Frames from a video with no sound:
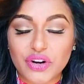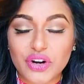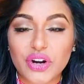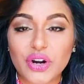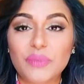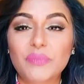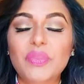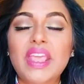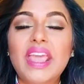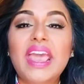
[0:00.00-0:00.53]
for
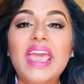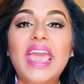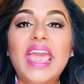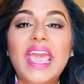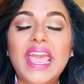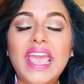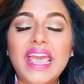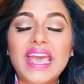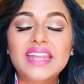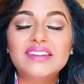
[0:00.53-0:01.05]
her,
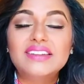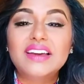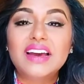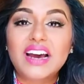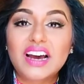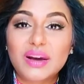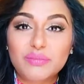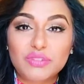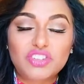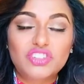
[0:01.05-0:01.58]
and
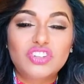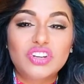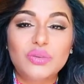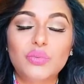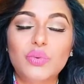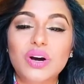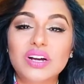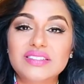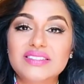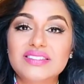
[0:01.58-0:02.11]
um, she
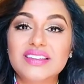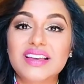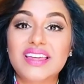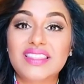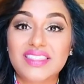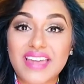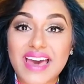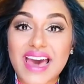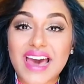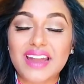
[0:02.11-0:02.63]
wants
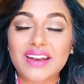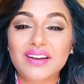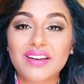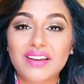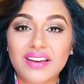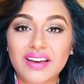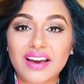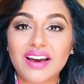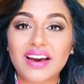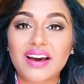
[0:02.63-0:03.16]
that
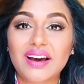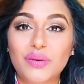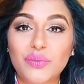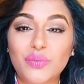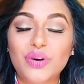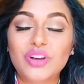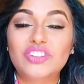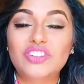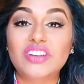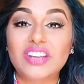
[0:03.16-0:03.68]
Uh,
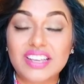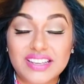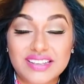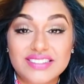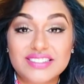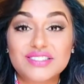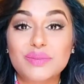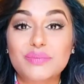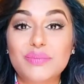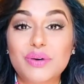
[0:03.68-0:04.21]
which
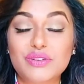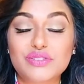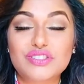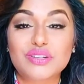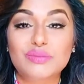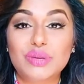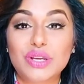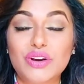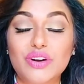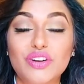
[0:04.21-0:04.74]
is supposed
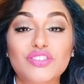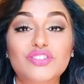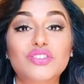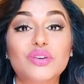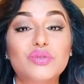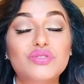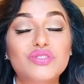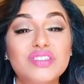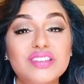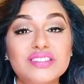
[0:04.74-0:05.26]
to be hers. So
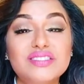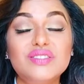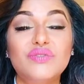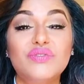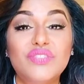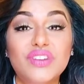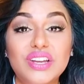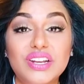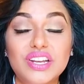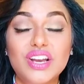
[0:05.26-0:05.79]
this
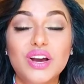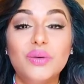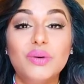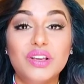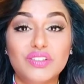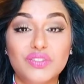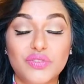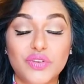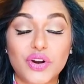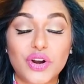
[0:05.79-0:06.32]
video
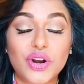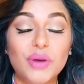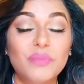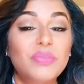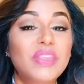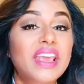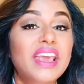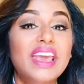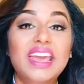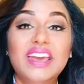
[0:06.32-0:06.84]
is for her.
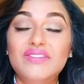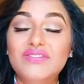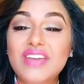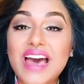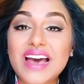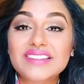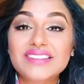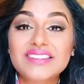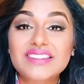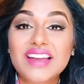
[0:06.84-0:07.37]
If
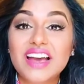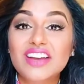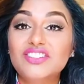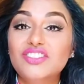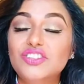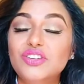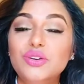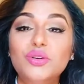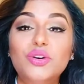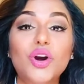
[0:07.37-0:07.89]
that's
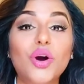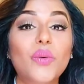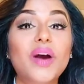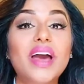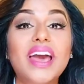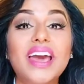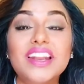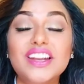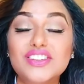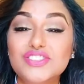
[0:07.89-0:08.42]
not you, go
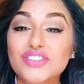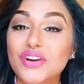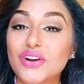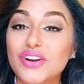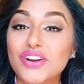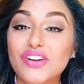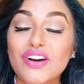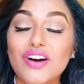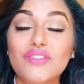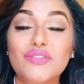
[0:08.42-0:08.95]
ahead and
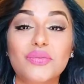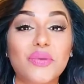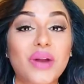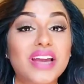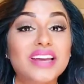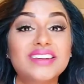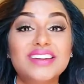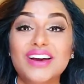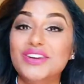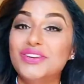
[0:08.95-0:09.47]
turn it off
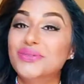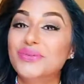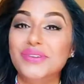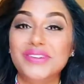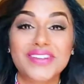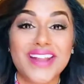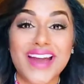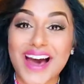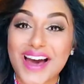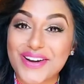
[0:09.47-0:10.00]
right now. You
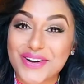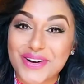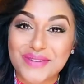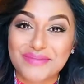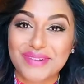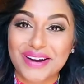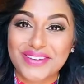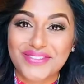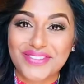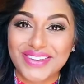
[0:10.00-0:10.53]
will not
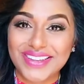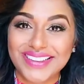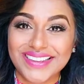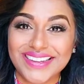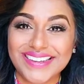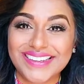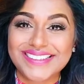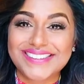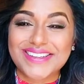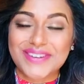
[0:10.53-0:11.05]
hurt my
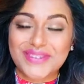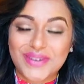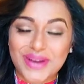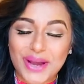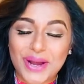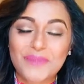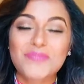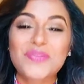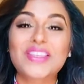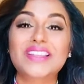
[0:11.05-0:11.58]
feelings,
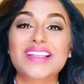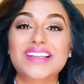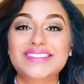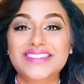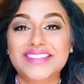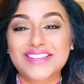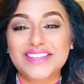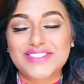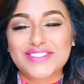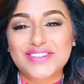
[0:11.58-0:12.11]
okay?
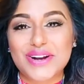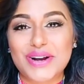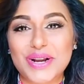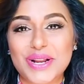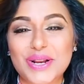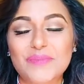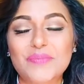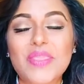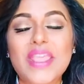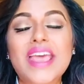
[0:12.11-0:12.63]
Let's get
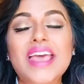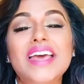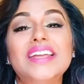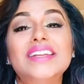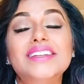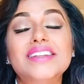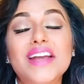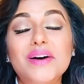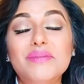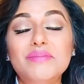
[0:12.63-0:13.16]
started.
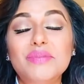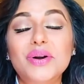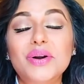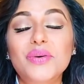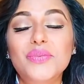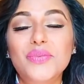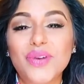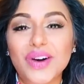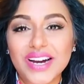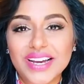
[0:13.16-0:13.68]

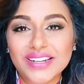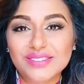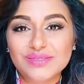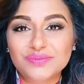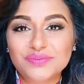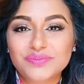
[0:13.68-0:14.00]
Number one,